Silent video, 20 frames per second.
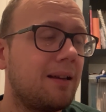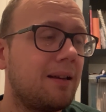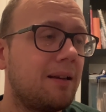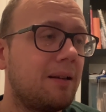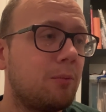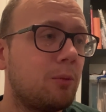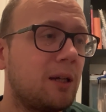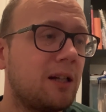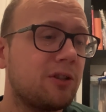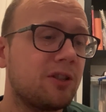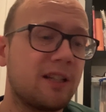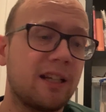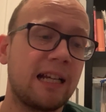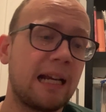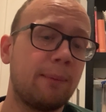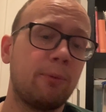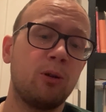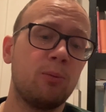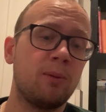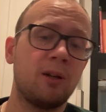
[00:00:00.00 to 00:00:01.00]
What else to say?
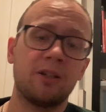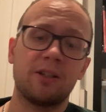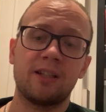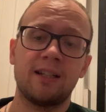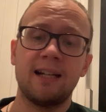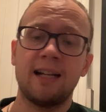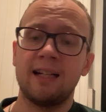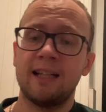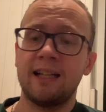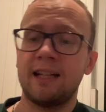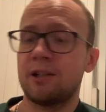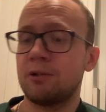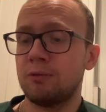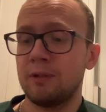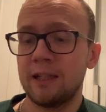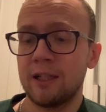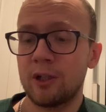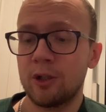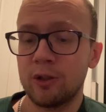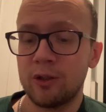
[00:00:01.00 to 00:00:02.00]
Gabriel Martinelli had a
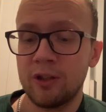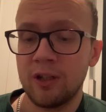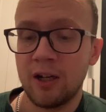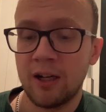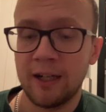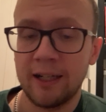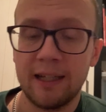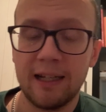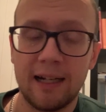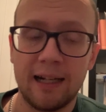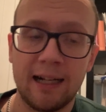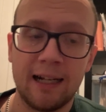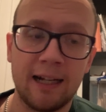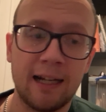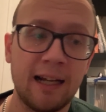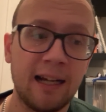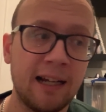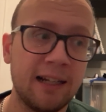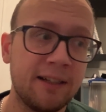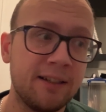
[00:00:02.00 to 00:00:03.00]
really good night,
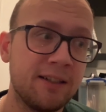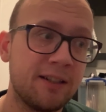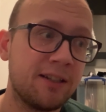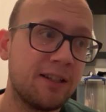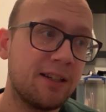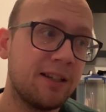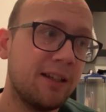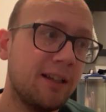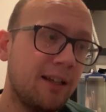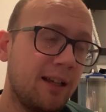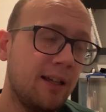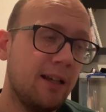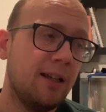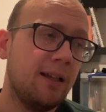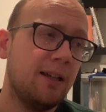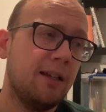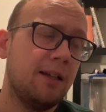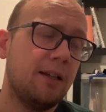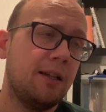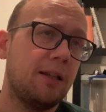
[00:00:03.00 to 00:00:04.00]
and
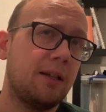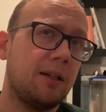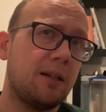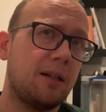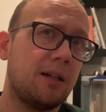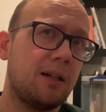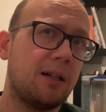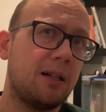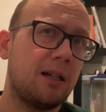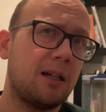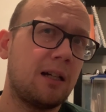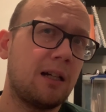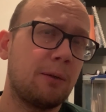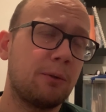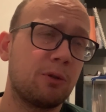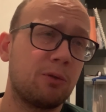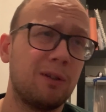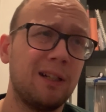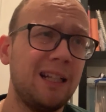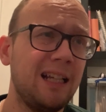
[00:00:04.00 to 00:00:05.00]
I
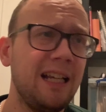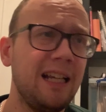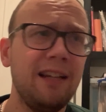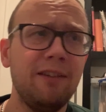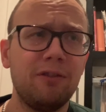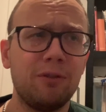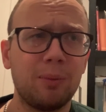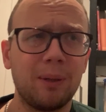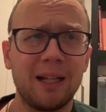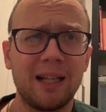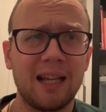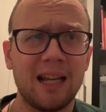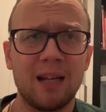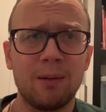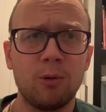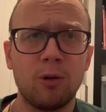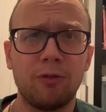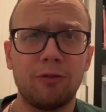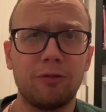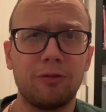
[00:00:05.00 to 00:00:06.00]
was relieved when he
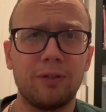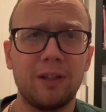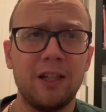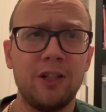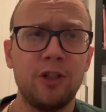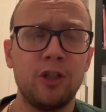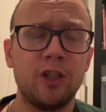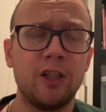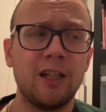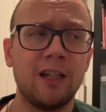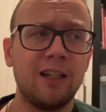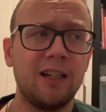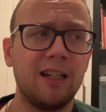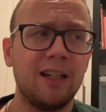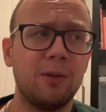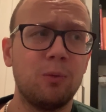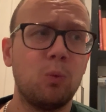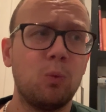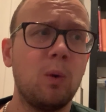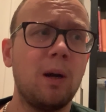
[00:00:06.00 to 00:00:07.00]
came off injured
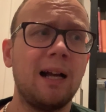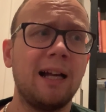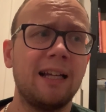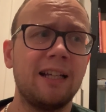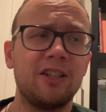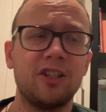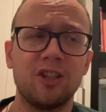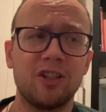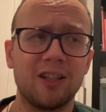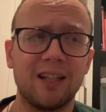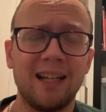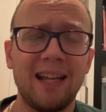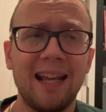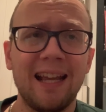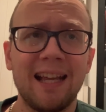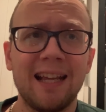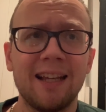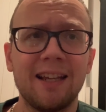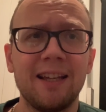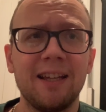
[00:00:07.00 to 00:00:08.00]
in a way. It's just a
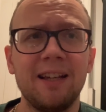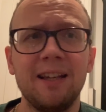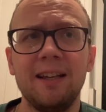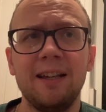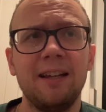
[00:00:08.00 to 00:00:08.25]
kick.